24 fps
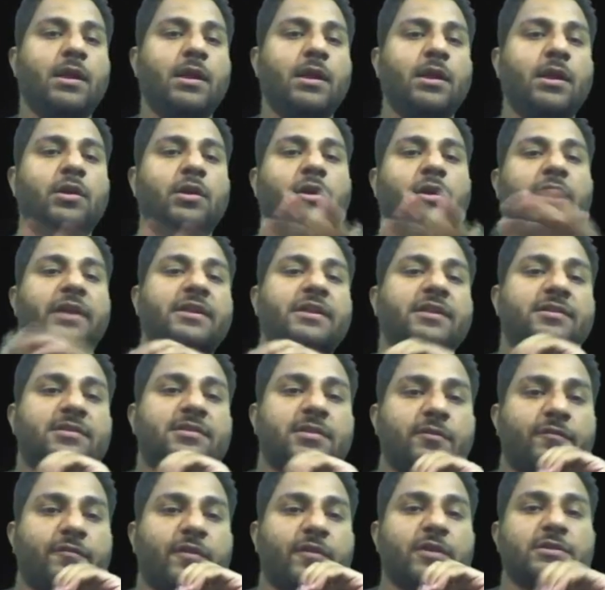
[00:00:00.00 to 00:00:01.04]
Look at this.
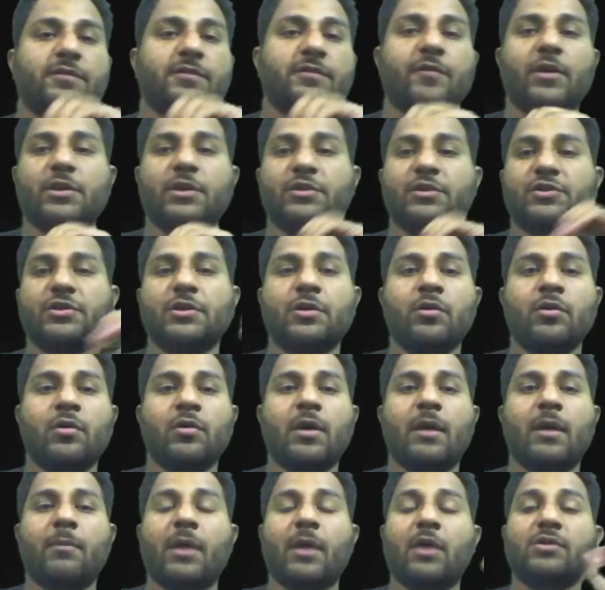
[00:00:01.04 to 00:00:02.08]
First of all, you should know
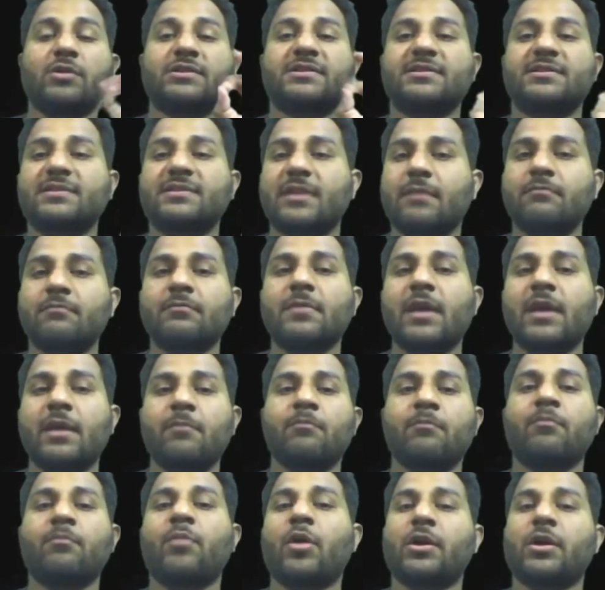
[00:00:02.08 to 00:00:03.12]
about some
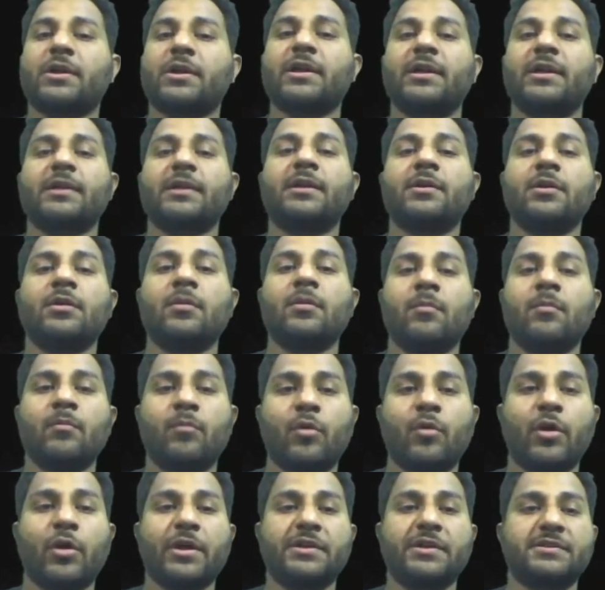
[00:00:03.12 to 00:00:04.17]
important
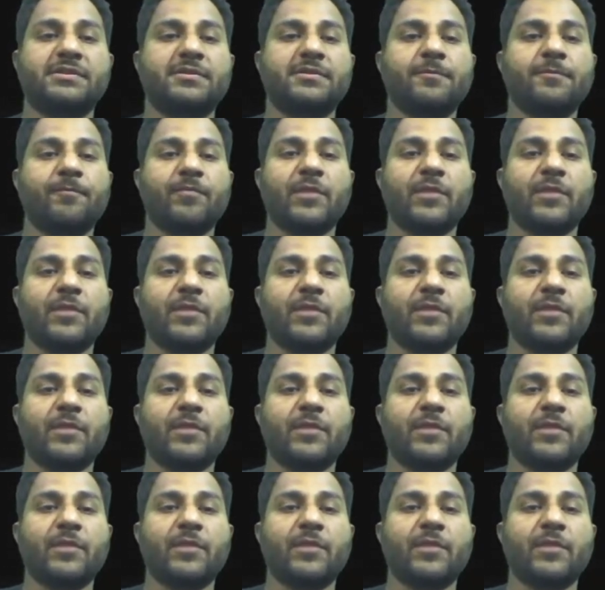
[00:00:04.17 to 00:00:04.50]
points.